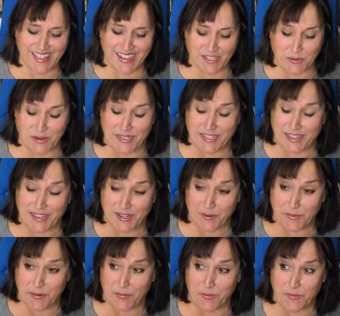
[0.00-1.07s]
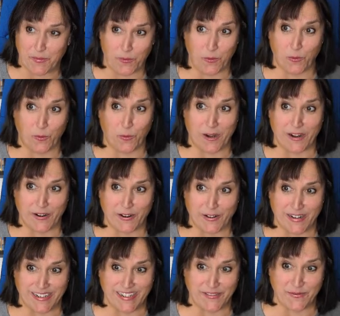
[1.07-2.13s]
this one's a little bit weirder
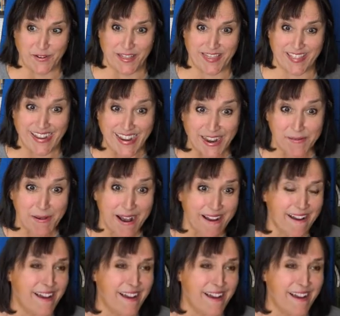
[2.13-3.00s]
and a different theme.